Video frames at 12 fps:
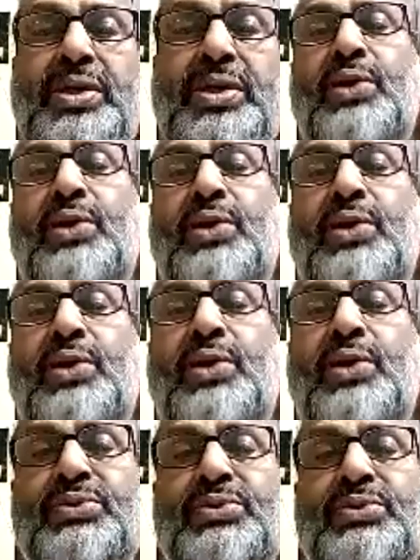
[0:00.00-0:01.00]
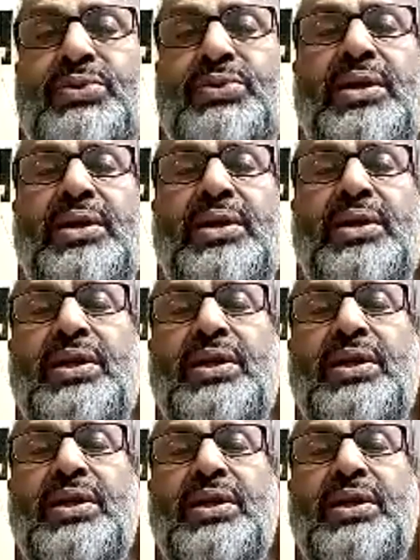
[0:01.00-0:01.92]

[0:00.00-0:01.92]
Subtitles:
and talk about their lives.